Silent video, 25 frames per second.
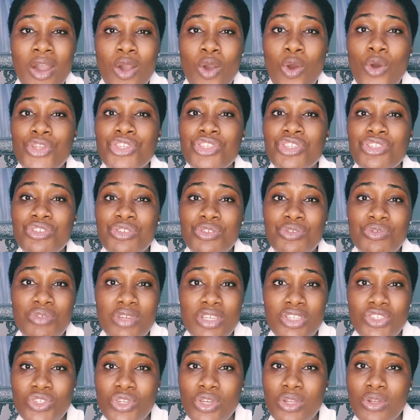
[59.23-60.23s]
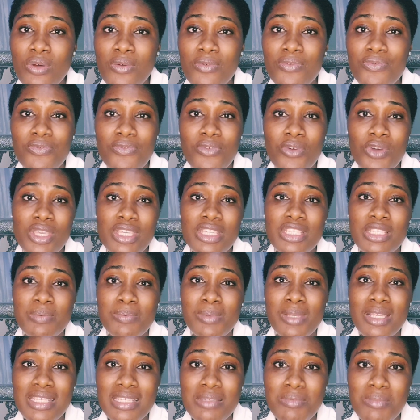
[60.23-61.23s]
or the duration of for each
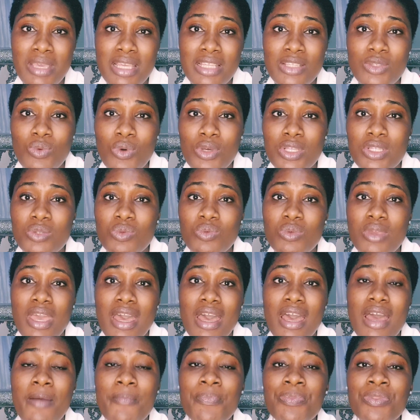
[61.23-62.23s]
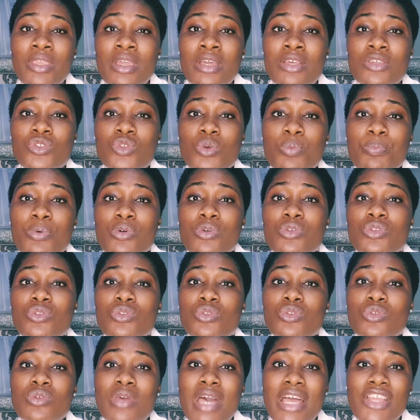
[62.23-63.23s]
placement, what we are
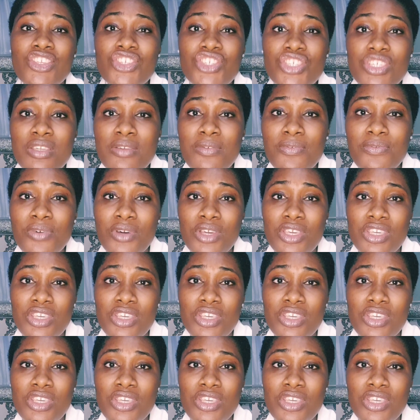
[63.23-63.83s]
supposed to achieve for